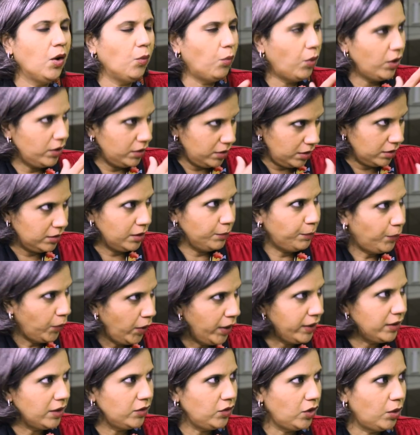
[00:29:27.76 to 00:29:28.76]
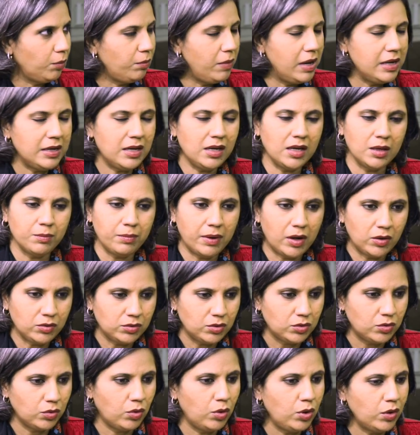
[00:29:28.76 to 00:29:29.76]
the point that you're making about
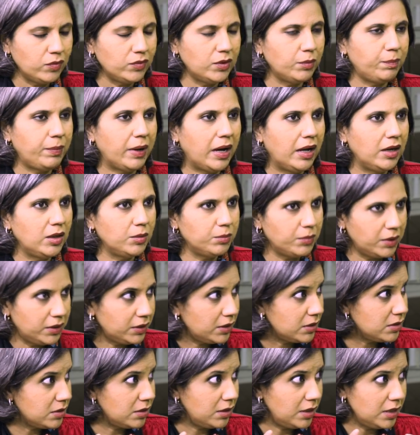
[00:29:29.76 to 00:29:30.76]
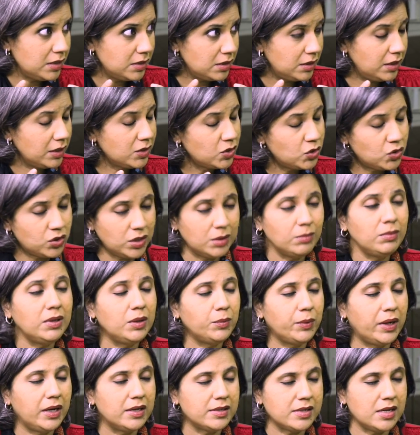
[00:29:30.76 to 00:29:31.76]
the role of the parliament is an extremely
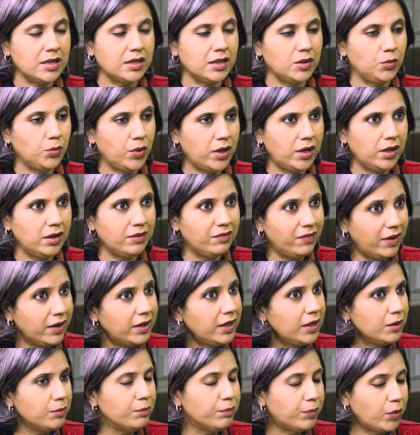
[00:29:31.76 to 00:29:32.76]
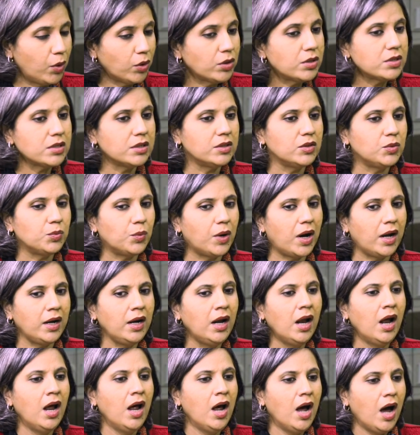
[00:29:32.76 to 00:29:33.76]
well taken one and a very important
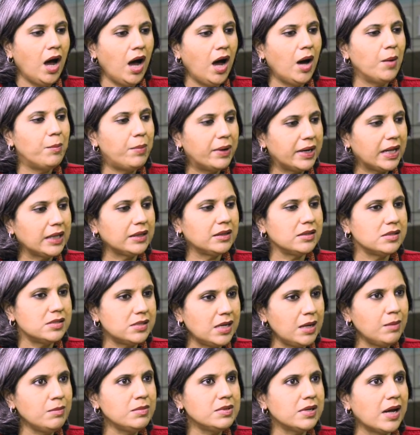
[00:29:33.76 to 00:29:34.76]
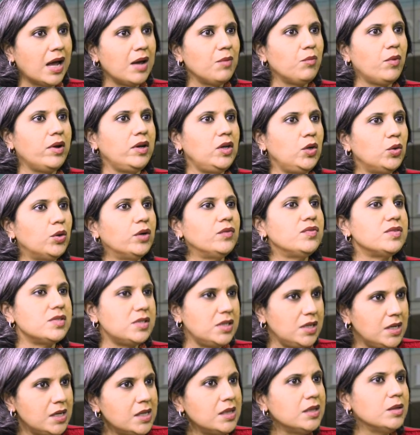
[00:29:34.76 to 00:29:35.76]
one. But at the same time, when you have
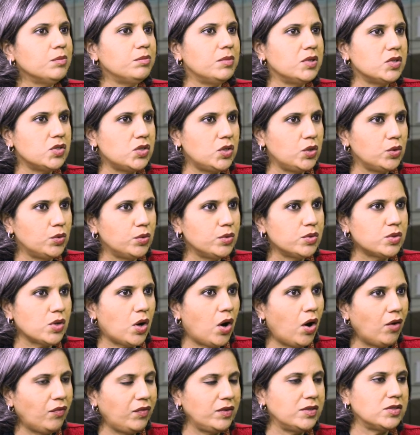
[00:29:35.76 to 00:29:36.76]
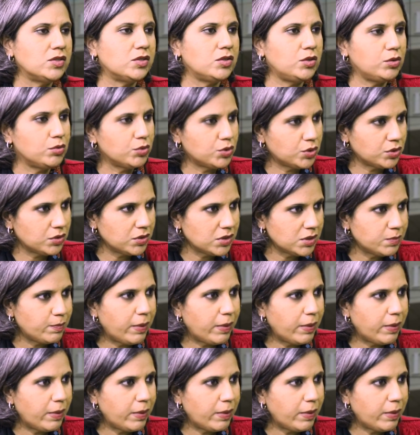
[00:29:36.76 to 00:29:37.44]
seen the misuse of institutions